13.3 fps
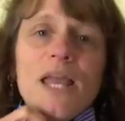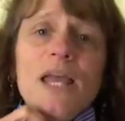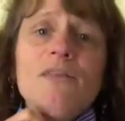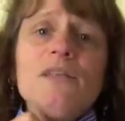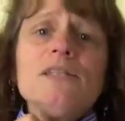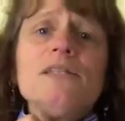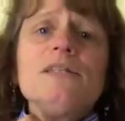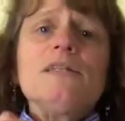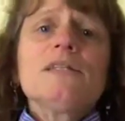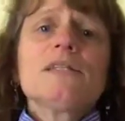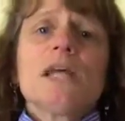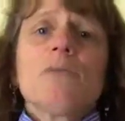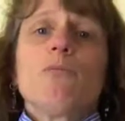And this is the
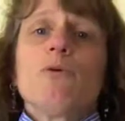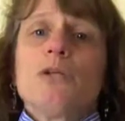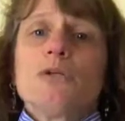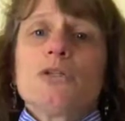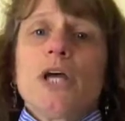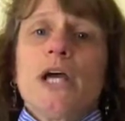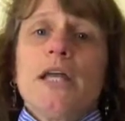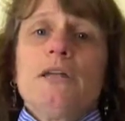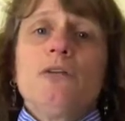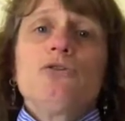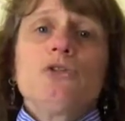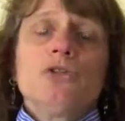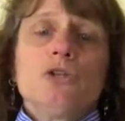step when you're tying
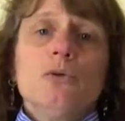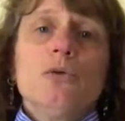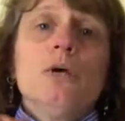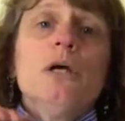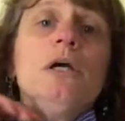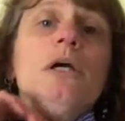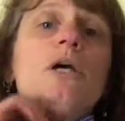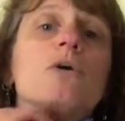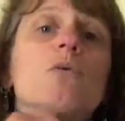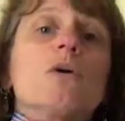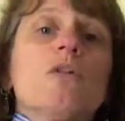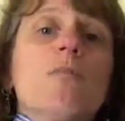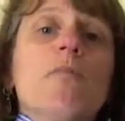your shoe
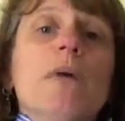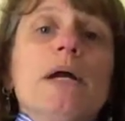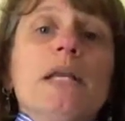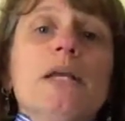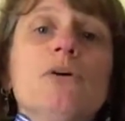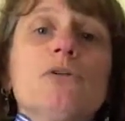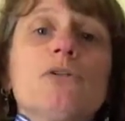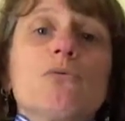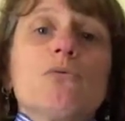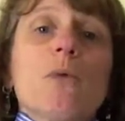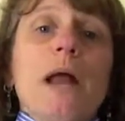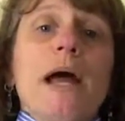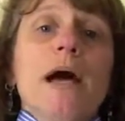where the bunny goes
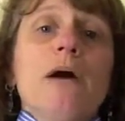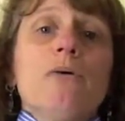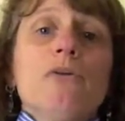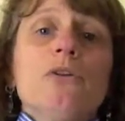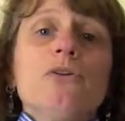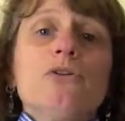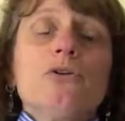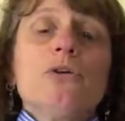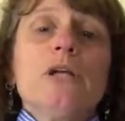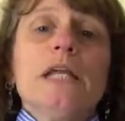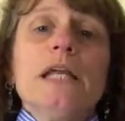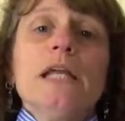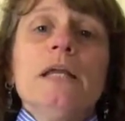around the
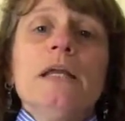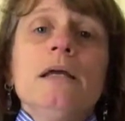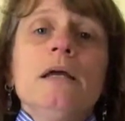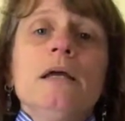tree.